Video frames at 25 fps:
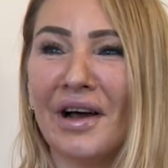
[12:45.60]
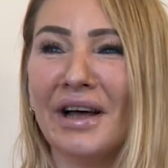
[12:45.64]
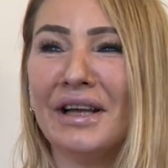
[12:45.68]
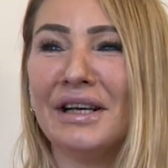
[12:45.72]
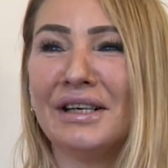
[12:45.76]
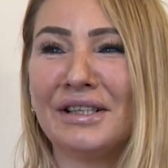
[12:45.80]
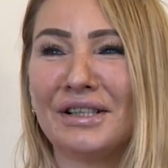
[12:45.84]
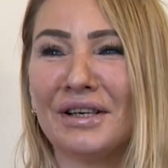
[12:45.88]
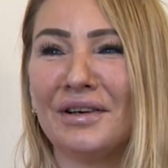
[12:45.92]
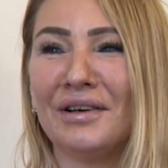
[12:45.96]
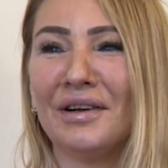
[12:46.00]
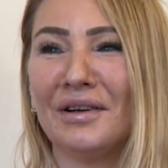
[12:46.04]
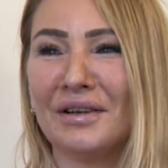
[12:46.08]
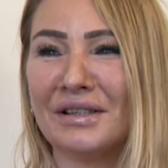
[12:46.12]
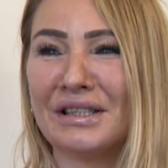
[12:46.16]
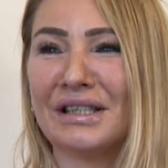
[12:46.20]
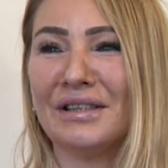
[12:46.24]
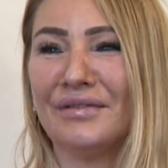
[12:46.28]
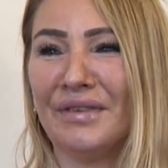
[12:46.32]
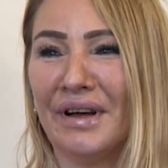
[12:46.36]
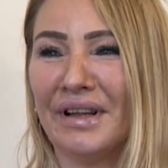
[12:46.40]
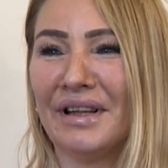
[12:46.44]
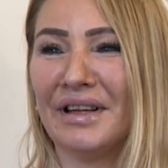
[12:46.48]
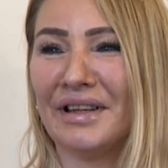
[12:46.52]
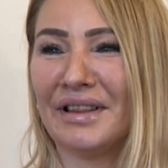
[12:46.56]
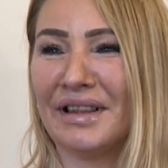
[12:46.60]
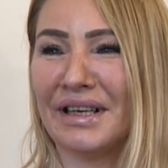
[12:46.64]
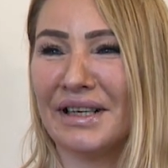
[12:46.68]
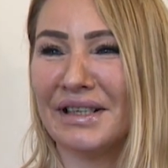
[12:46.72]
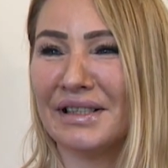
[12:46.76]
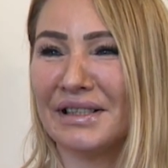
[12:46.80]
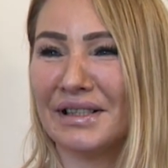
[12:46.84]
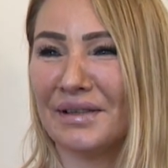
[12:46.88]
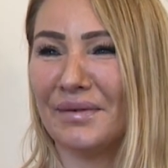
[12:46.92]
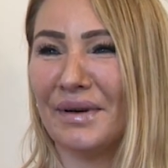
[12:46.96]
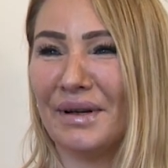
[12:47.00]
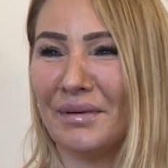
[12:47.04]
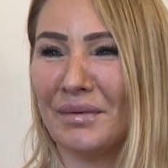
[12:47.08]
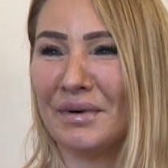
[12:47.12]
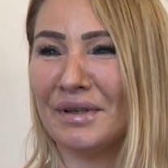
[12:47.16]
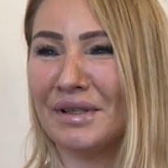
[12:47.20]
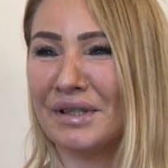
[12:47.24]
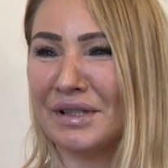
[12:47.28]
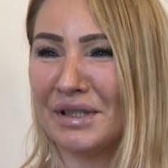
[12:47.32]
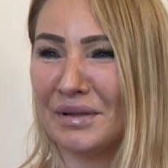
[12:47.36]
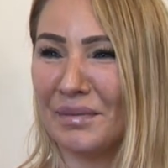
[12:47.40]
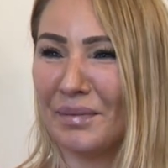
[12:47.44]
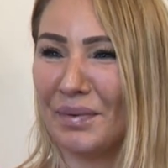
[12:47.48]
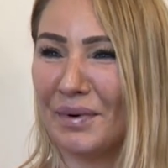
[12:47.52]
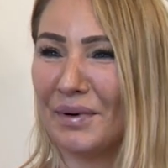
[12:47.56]
China do lots of other things that we wouldn't
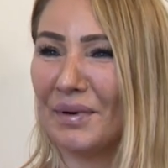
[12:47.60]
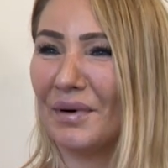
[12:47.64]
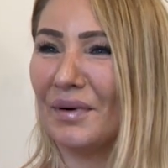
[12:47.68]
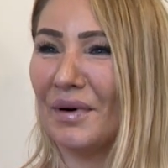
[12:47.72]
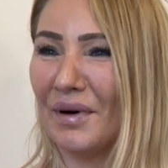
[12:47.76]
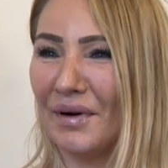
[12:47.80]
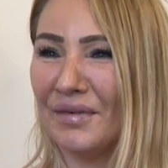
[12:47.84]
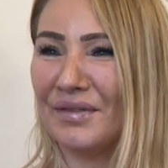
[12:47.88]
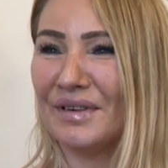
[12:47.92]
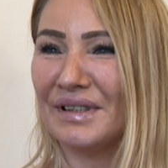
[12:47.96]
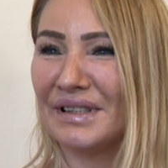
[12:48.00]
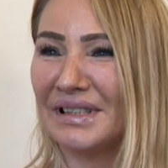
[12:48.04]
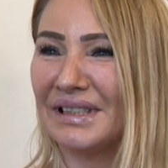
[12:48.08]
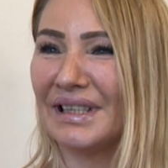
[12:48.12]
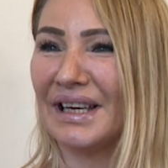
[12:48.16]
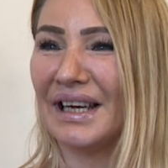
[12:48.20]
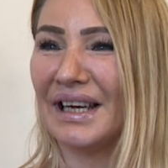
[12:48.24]
support, obviously.